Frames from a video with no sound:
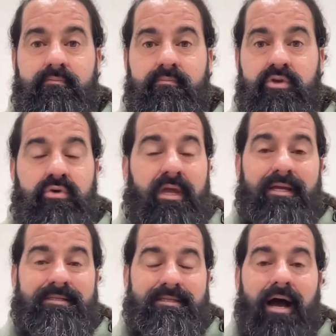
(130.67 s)
You
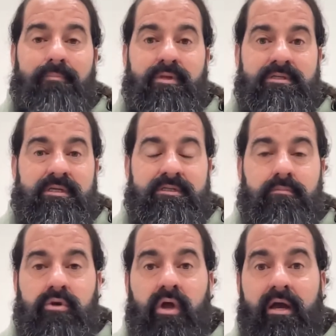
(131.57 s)
can't stop the
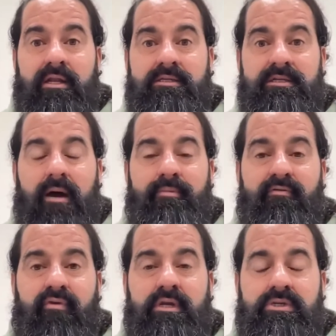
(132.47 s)
system. You're not going to stop the
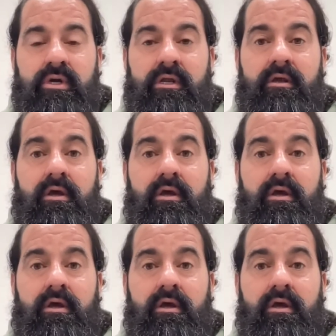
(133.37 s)
freight train.